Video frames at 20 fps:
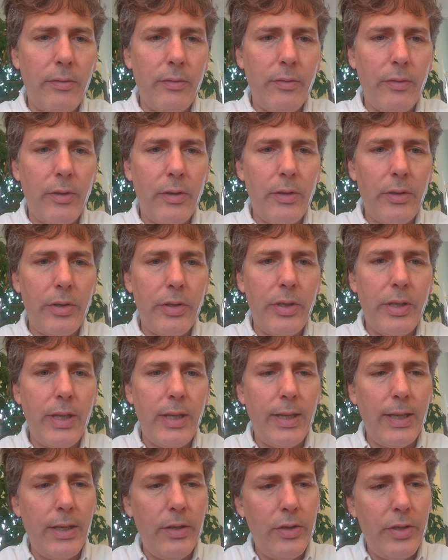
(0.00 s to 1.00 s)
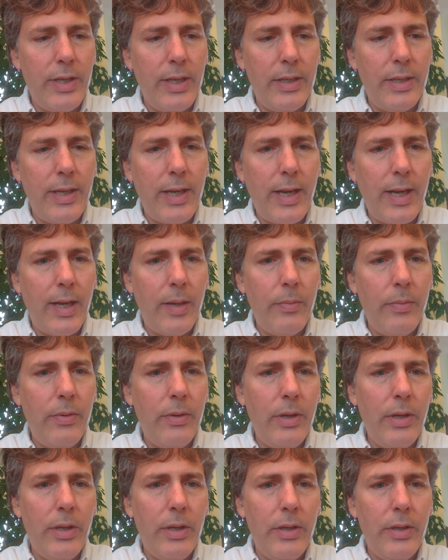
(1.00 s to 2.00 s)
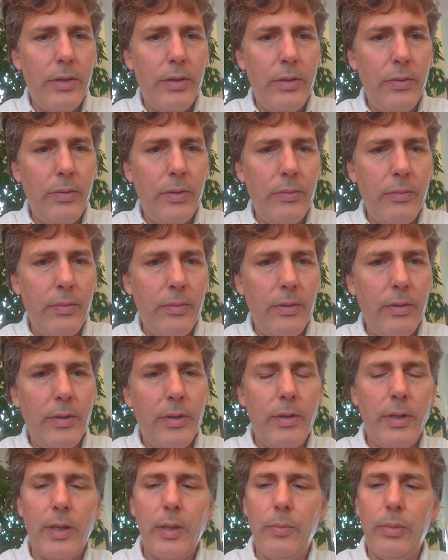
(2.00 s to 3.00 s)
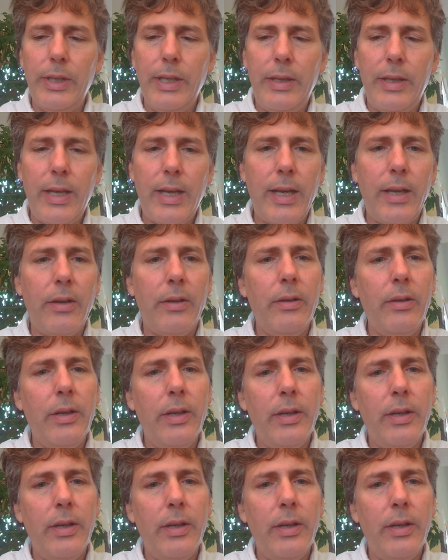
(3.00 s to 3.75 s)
first, and I can just hit tab to complete that,